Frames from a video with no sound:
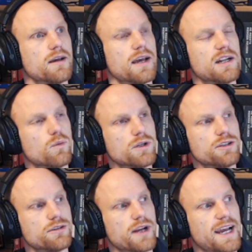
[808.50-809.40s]
And I wanted
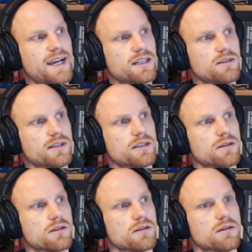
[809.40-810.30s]
to add a
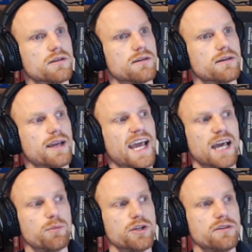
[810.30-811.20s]
little
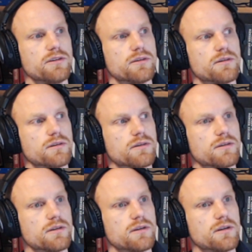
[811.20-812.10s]
habit
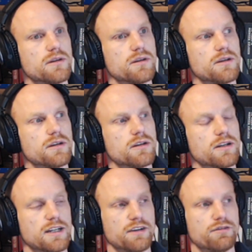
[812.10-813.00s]

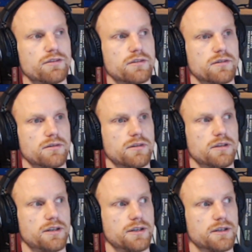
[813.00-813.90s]
that I've
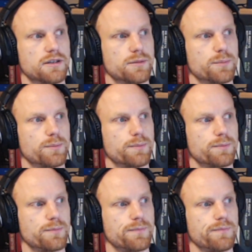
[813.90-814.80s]
um,
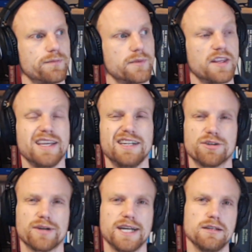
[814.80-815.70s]

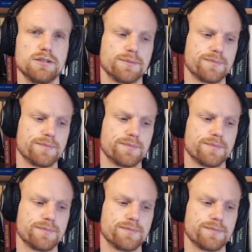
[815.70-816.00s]
integrated.